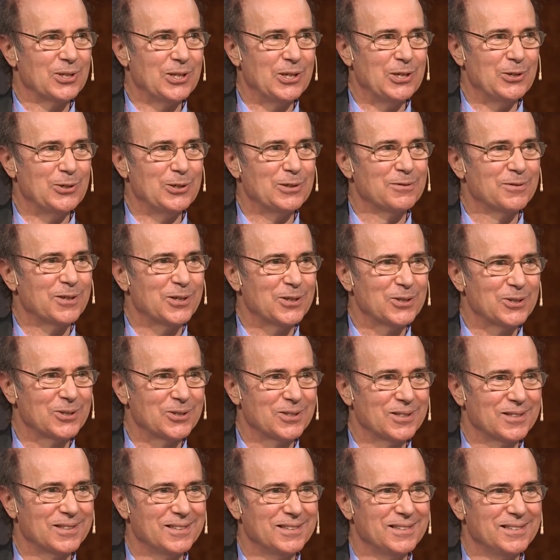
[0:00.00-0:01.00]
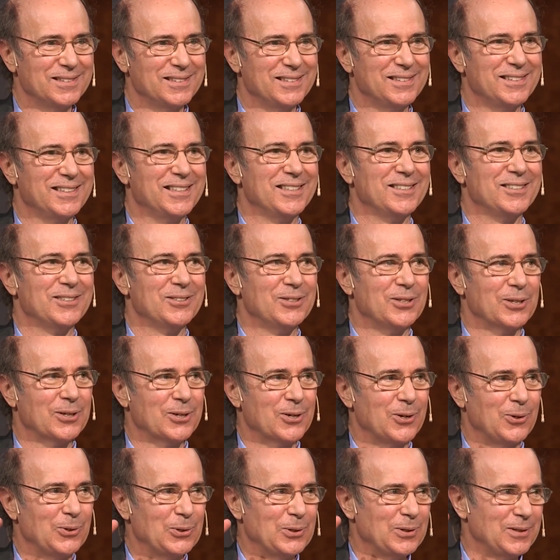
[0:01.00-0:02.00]
in the universe. This is the
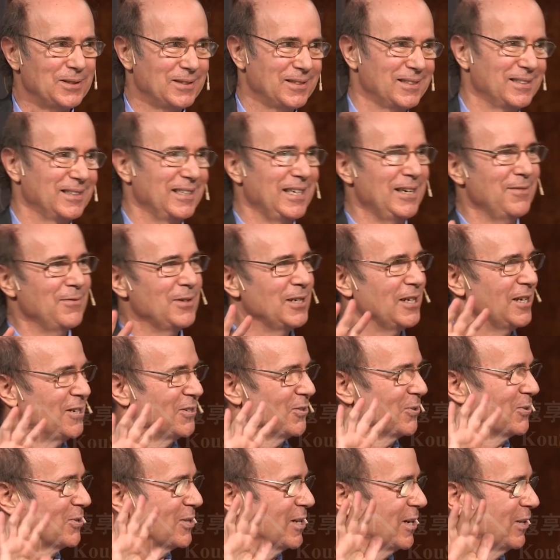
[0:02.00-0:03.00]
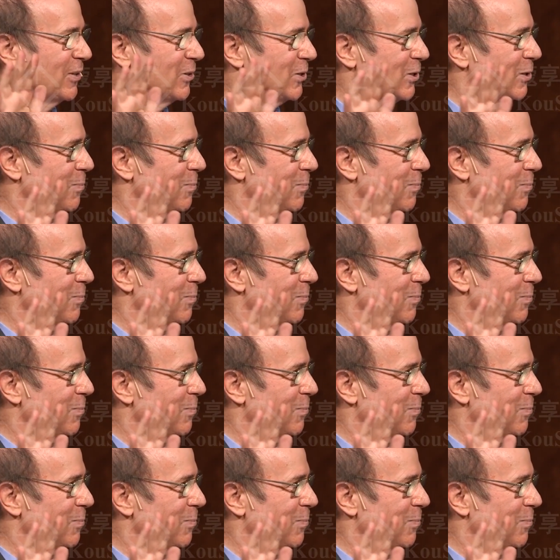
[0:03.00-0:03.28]
coldest. Even interstellar